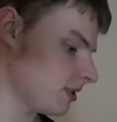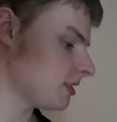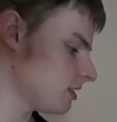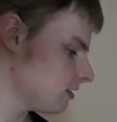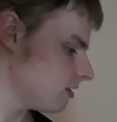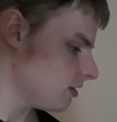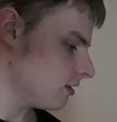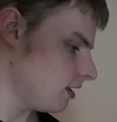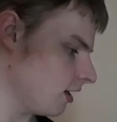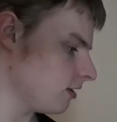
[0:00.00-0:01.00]
But,
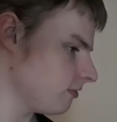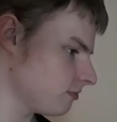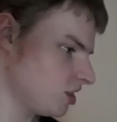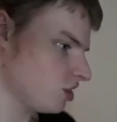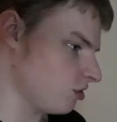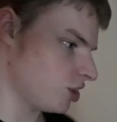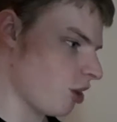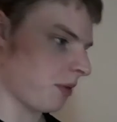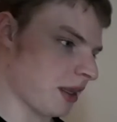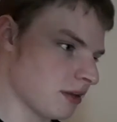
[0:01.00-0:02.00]
if I'm just going
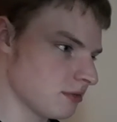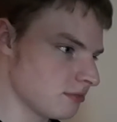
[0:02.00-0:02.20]
shopping,